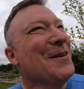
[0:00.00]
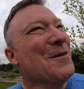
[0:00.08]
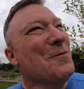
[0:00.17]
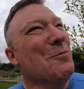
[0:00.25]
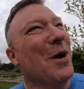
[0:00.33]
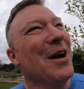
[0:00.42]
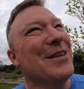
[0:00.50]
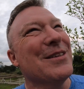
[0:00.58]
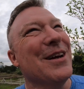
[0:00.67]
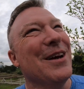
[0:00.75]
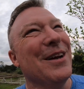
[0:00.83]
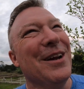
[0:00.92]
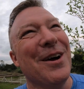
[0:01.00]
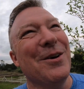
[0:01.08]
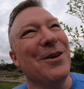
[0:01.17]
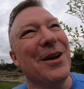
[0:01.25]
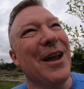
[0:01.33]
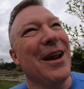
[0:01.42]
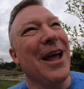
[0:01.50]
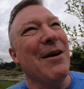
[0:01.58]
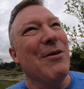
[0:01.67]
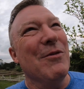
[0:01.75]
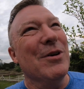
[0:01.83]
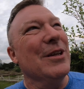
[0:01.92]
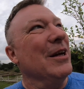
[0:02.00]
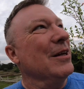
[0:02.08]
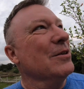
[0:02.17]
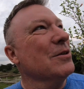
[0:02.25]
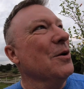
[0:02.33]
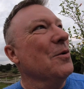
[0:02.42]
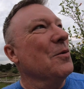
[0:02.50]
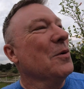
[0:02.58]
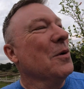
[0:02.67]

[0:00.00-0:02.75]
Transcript: But you can't have everything. So,